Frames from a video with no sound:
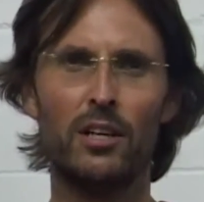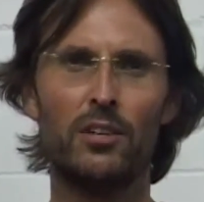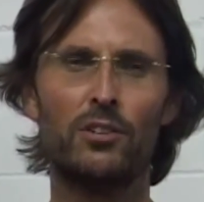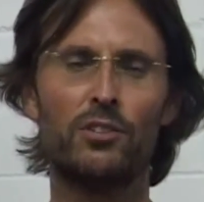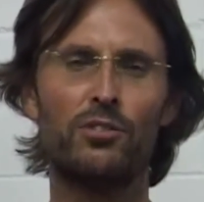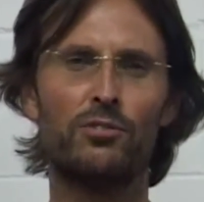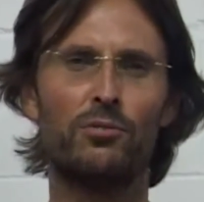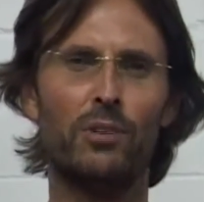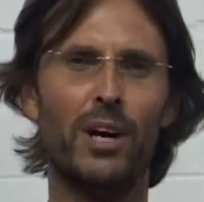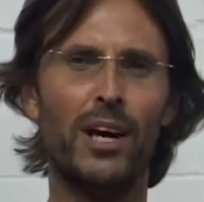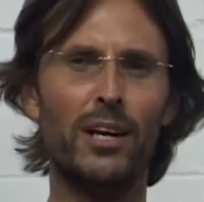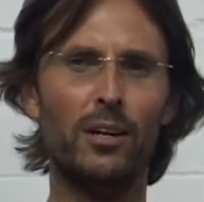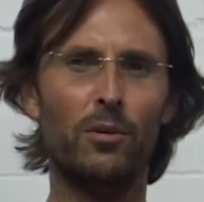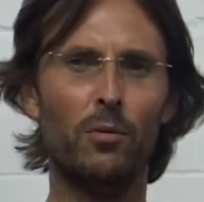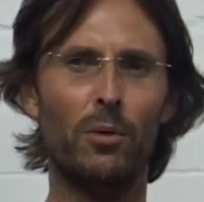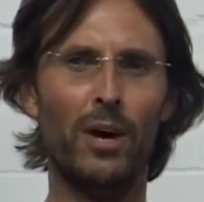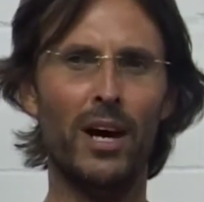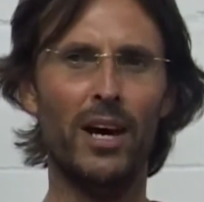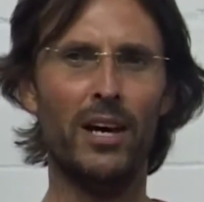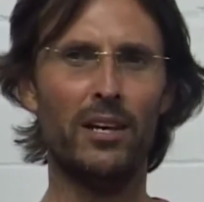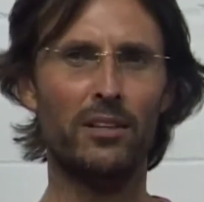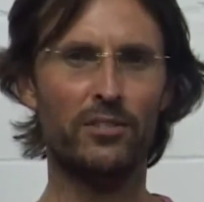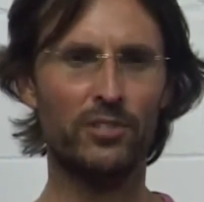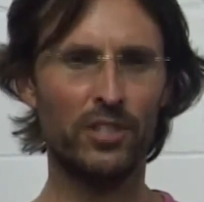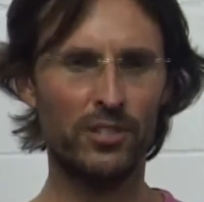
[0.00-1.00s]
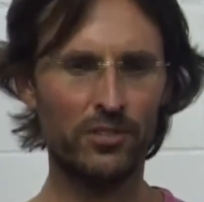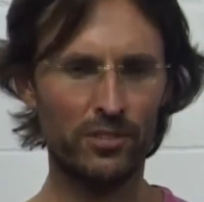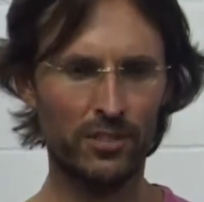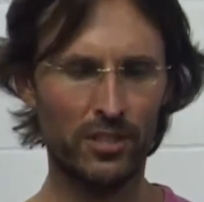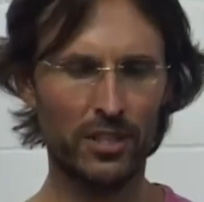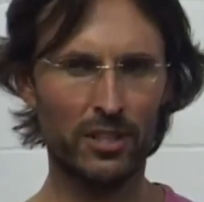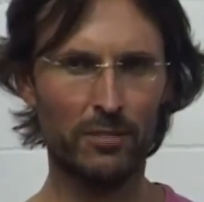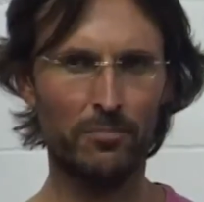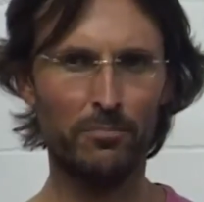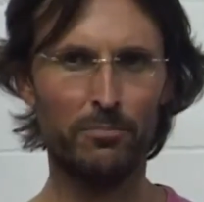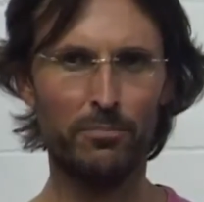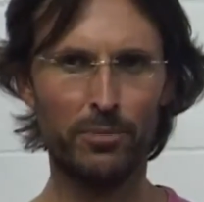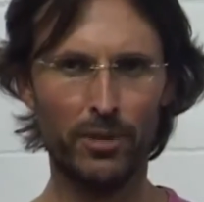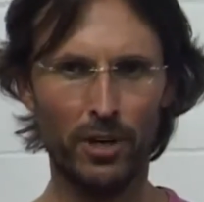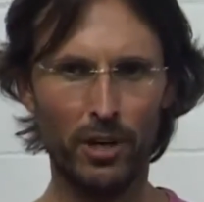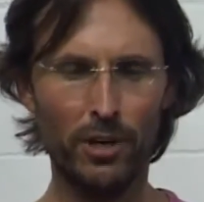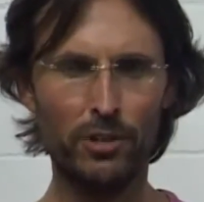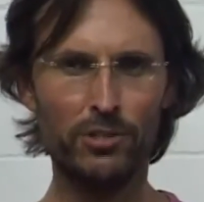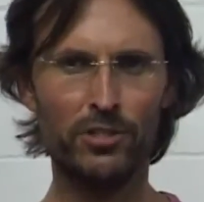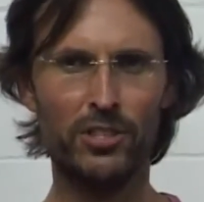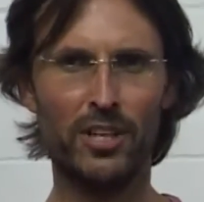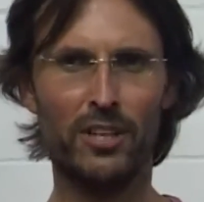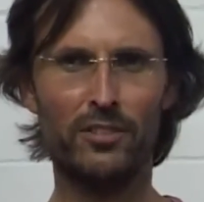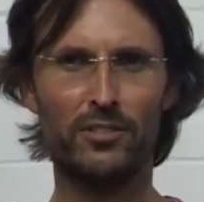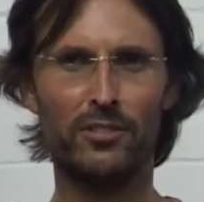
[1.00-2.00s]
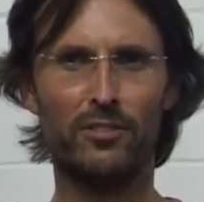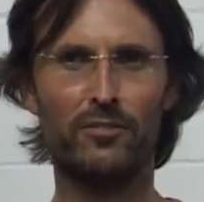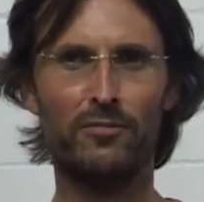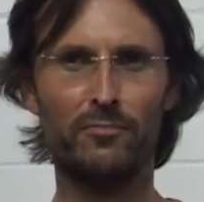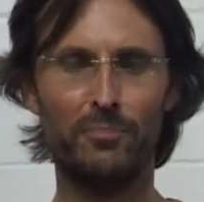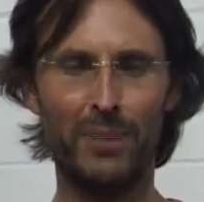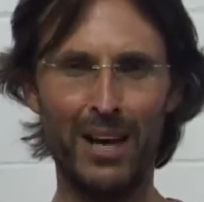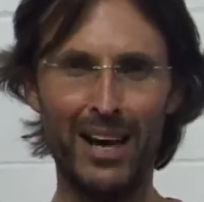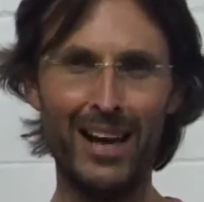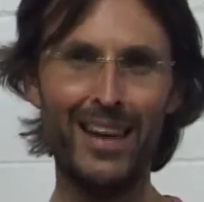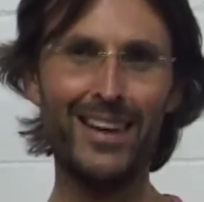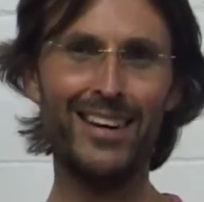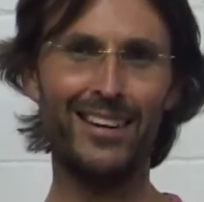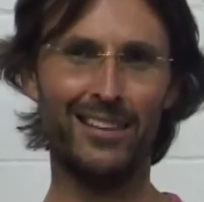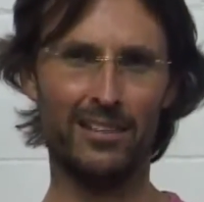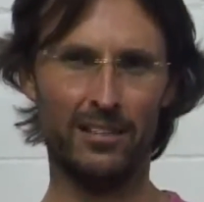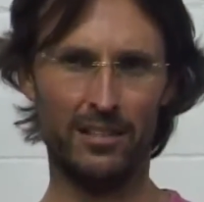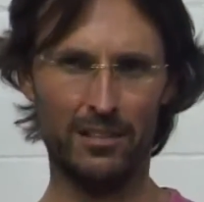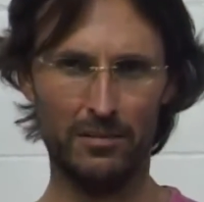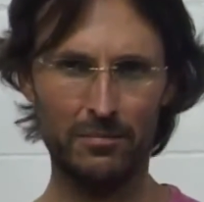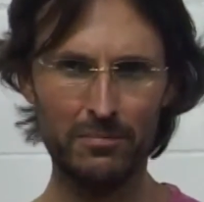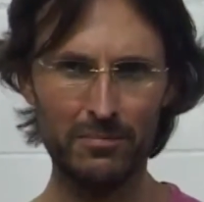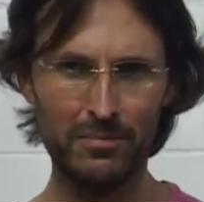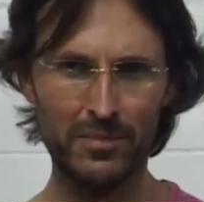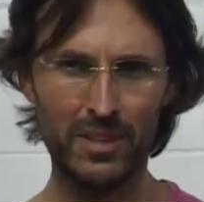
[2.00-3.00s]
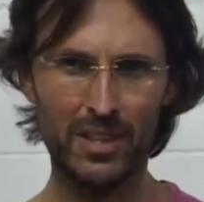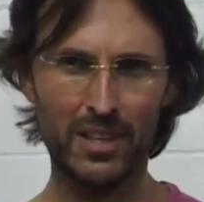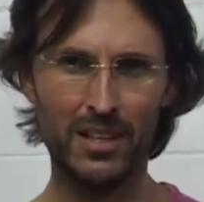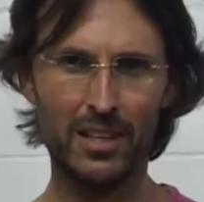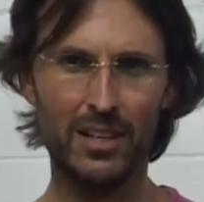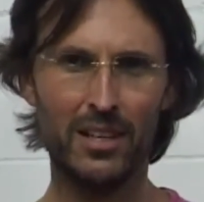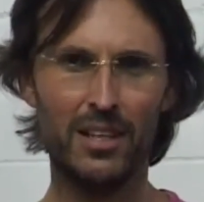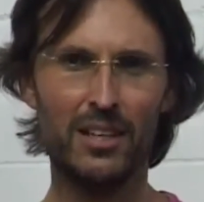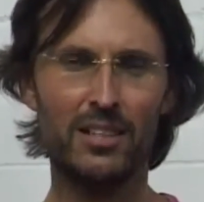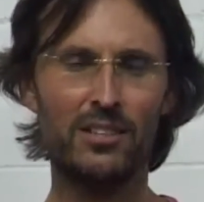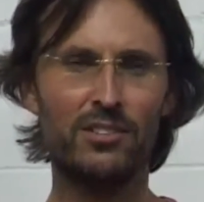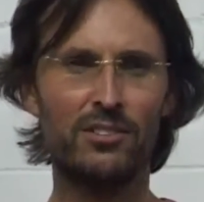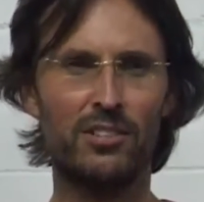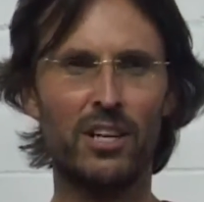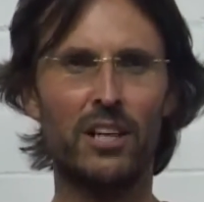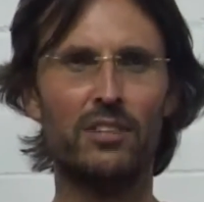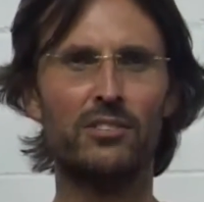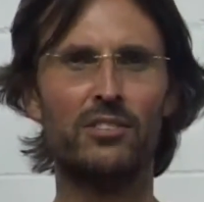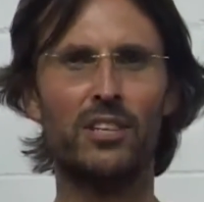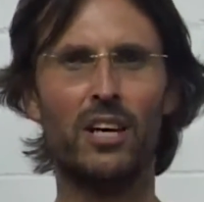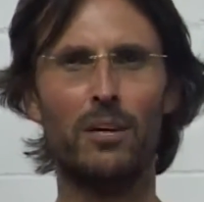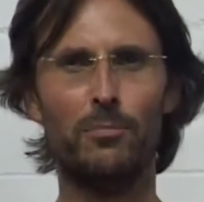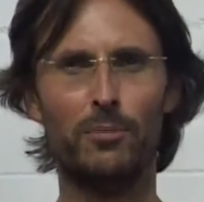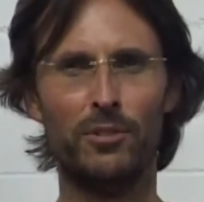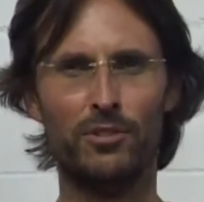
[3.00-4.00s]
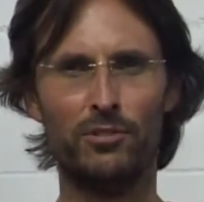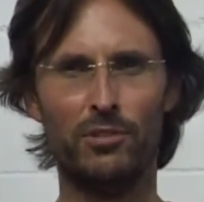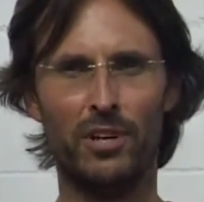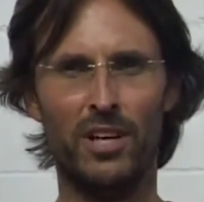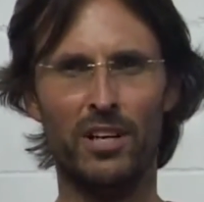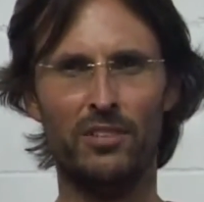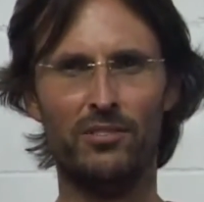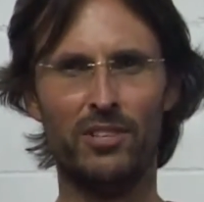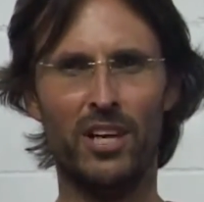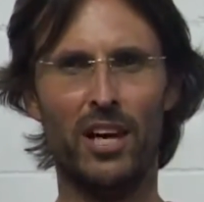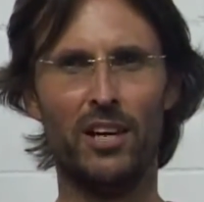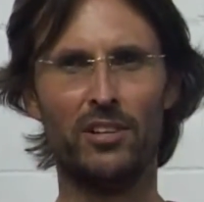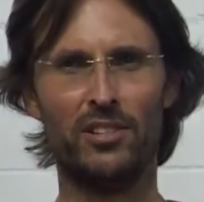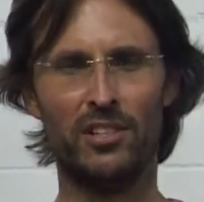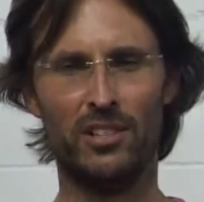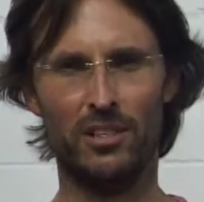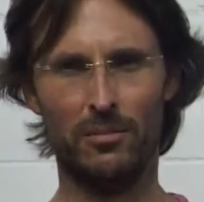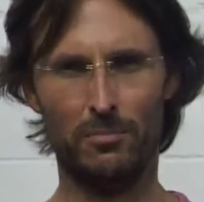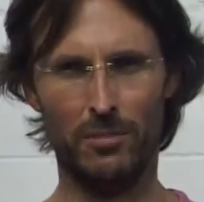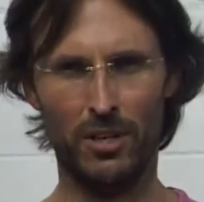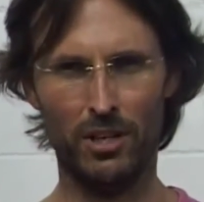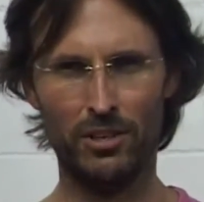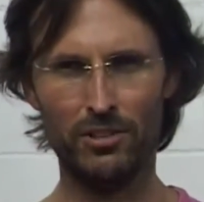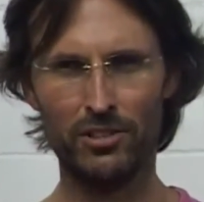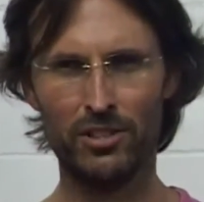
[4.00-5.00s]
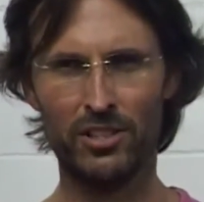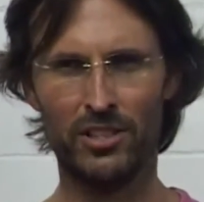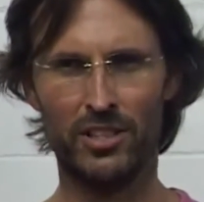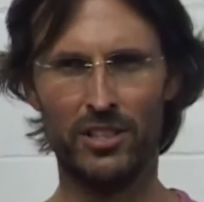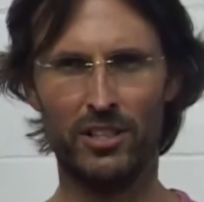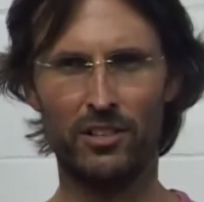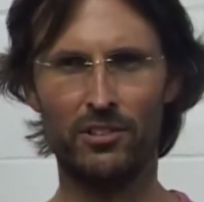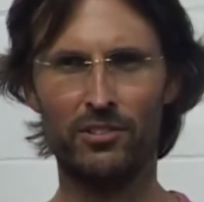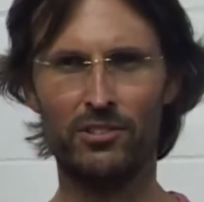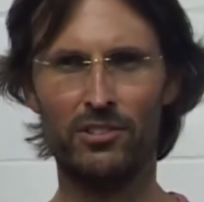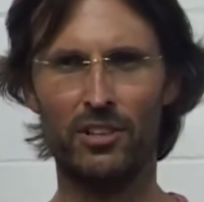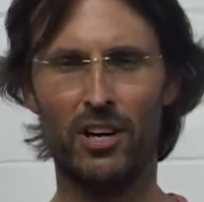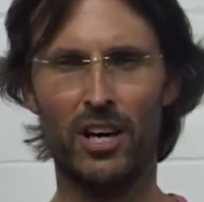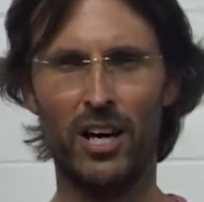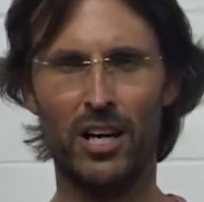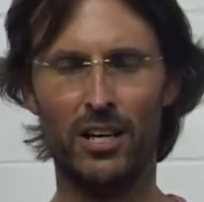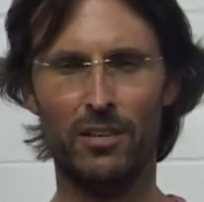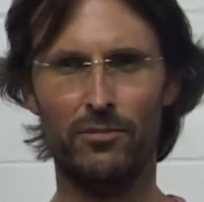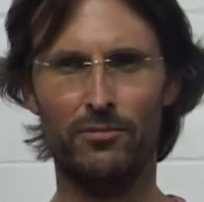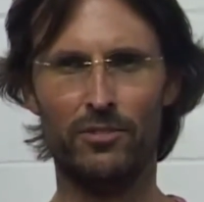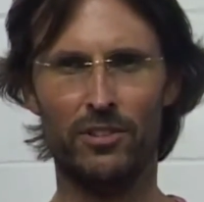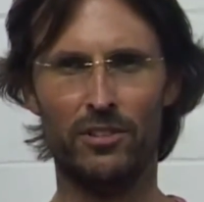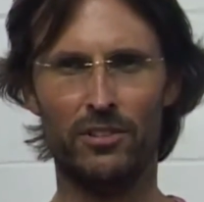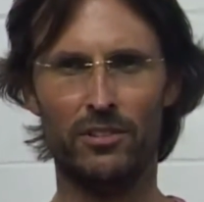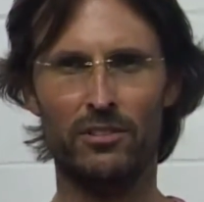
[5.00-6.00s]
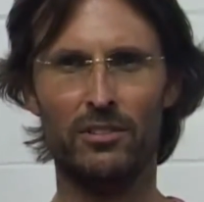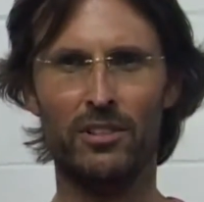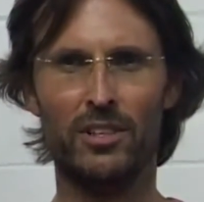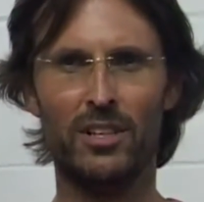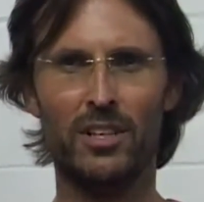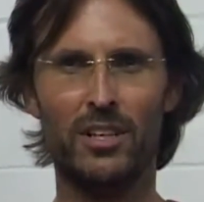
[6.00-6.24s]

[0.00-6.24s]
Straight away, just the process of paying them sets up a transaction emotionally inside of you